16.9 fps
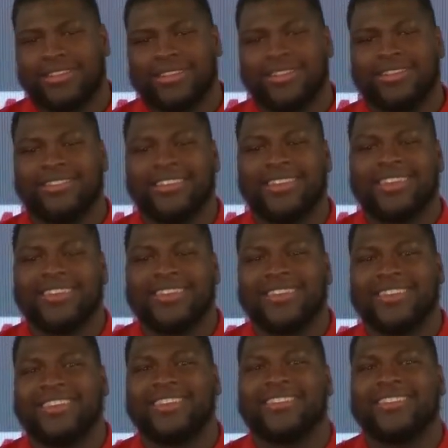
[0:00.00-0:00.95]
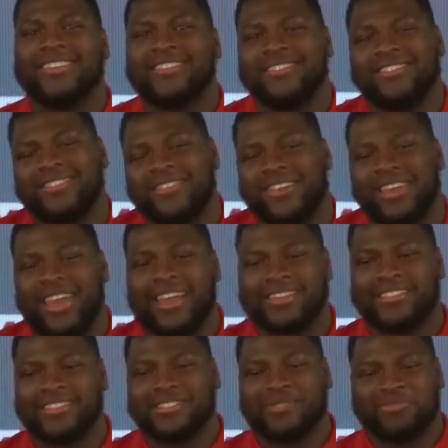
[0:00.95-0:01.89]
Oh, yeah. Your
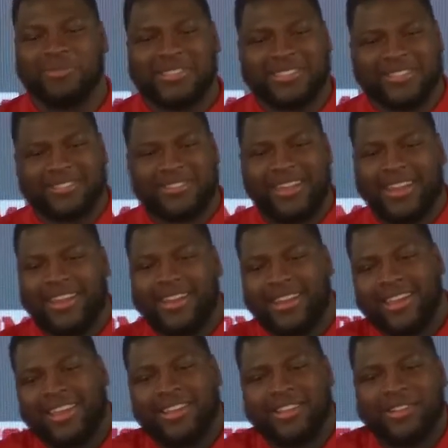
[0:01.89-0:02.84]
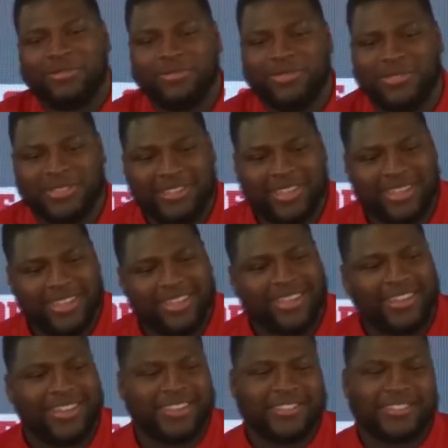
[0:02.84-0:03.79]
actions speak so loud, I can't hear what you say.
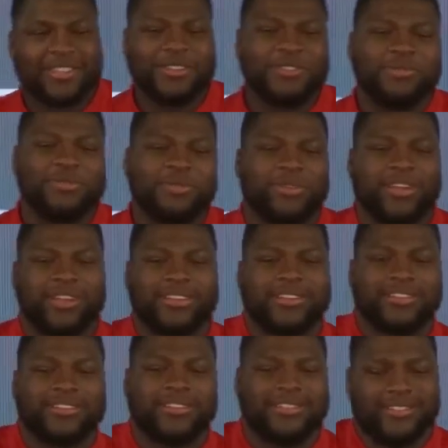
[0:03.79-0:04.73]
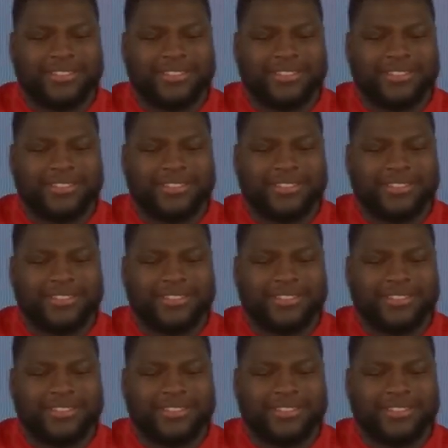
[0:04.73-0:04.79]
Yeah, that's a good one right there.